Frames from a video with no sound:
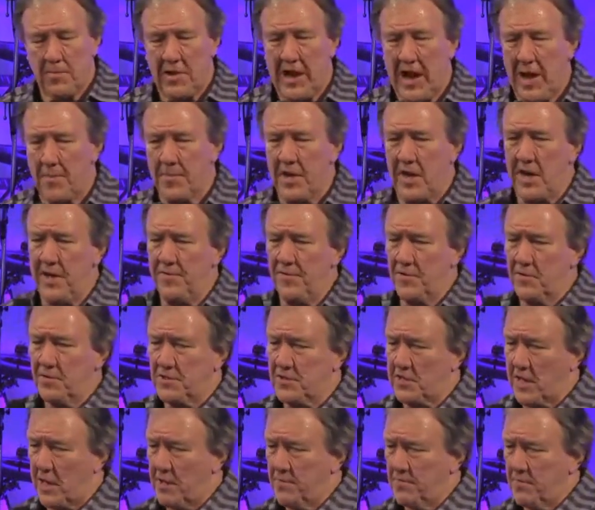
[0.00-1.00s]
but how many of you
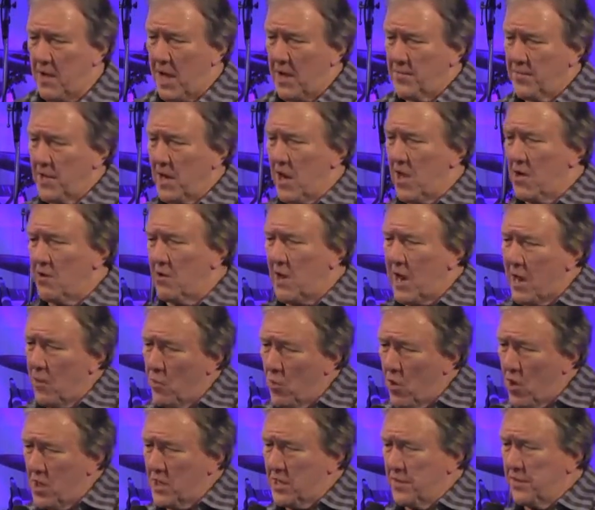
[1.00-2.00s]
would say, Bob, the longer I
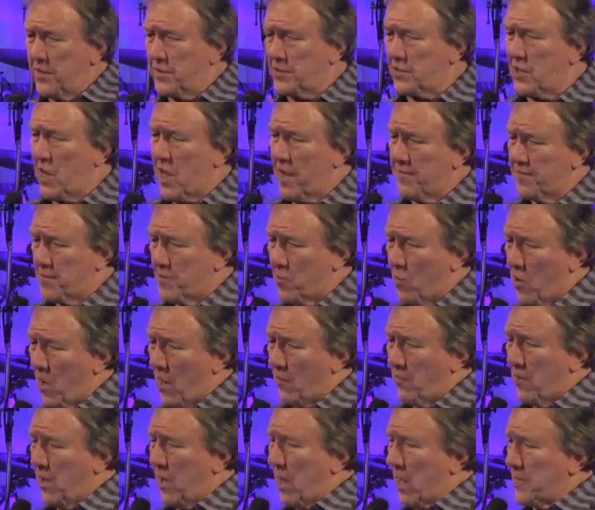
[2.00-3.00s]
walk in this life, the
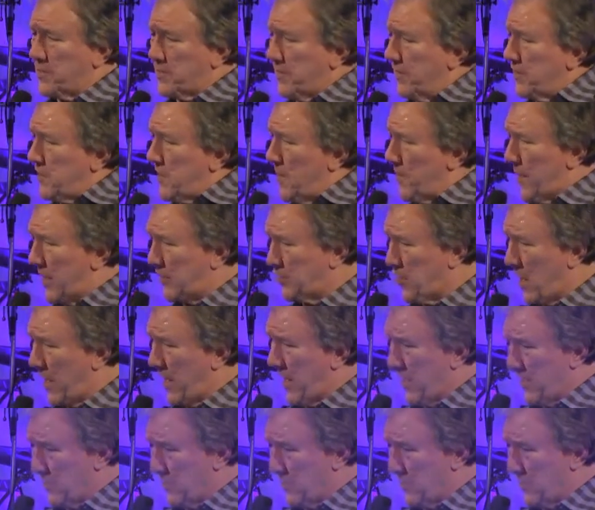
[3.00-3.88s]
more I realize every time I try